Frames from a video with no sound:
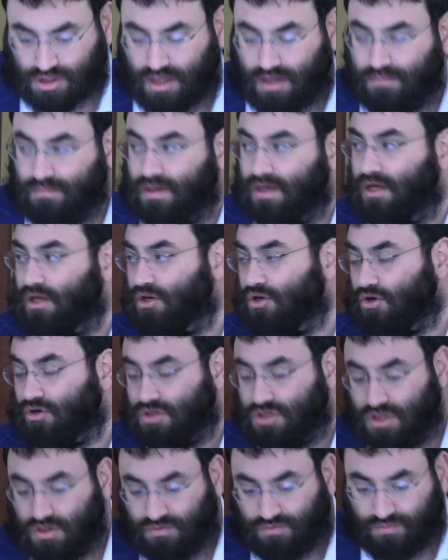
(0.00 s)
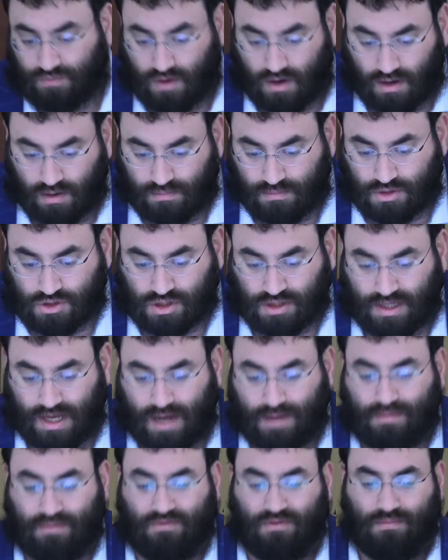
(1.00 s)
He nurses from the
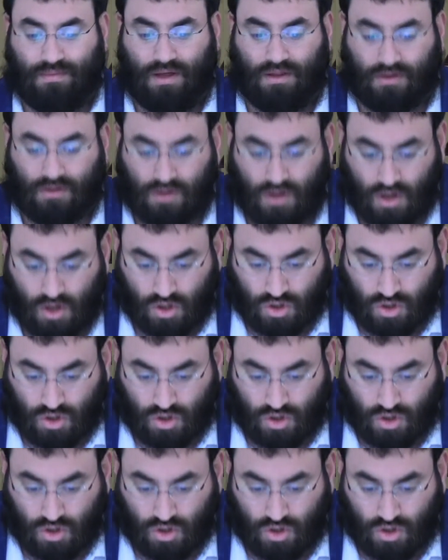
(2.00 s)
Shadayim of the mother,